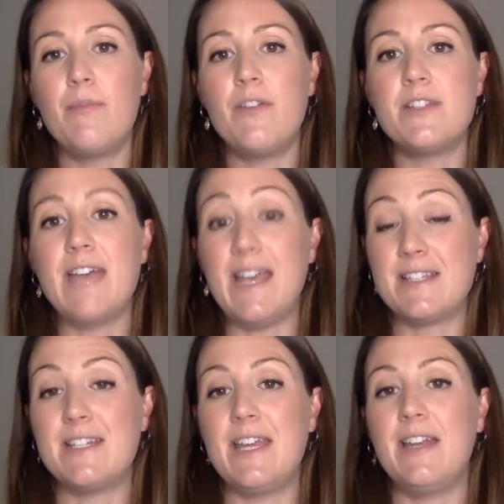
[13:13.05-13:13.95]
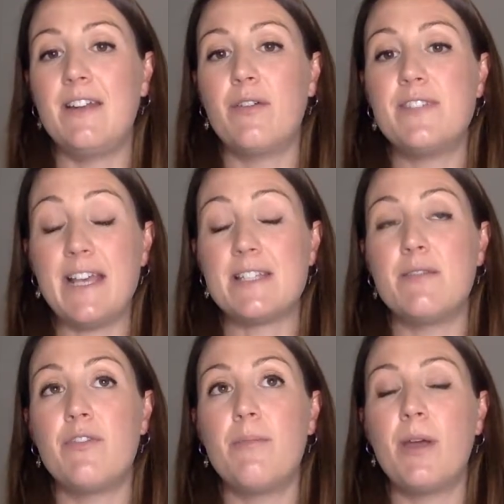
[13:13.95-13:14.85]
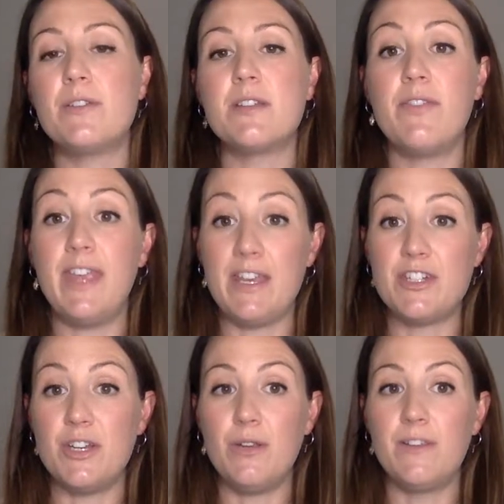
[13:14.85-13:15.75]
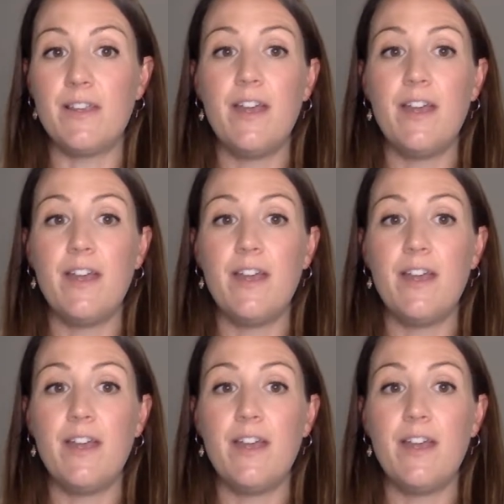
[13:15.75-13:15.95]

for testing of testing for most of the issues